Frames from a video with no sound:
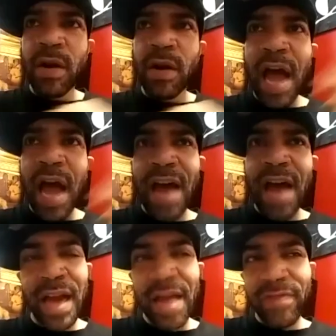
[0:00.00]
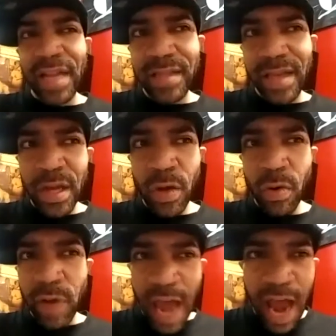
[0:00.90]
have like they didn't have like the
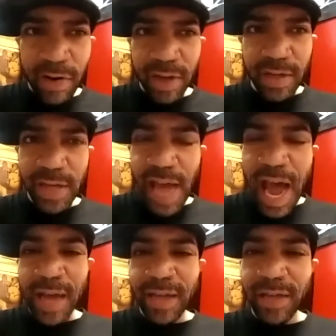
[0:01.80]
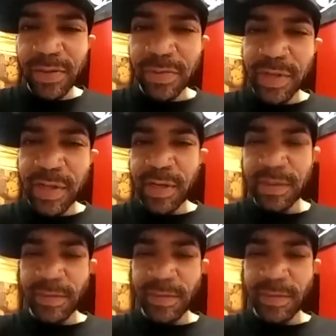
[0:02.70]
ill character guy. You know what I'm saying?